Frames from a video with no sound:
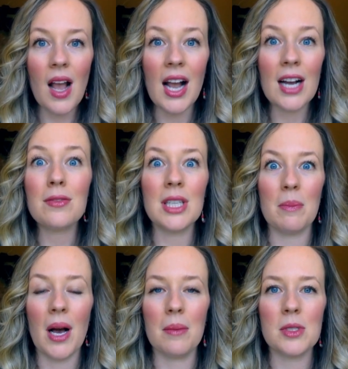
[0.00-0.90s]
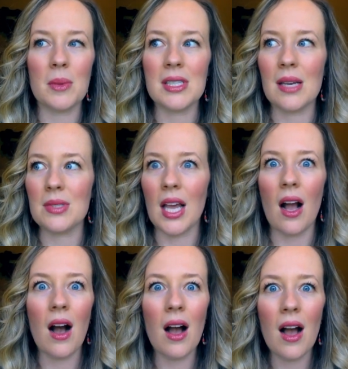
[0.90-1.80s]
I got really pumped because I was like,
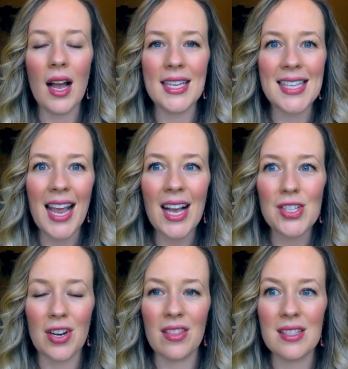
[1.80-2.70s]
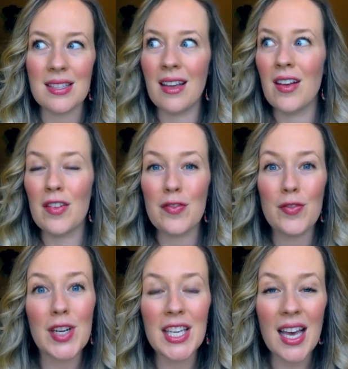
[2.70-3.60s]
oh, I can take action on this.
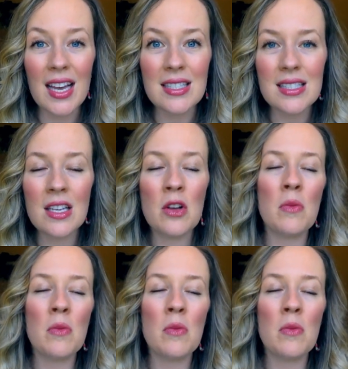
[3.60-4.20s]
Frick yes.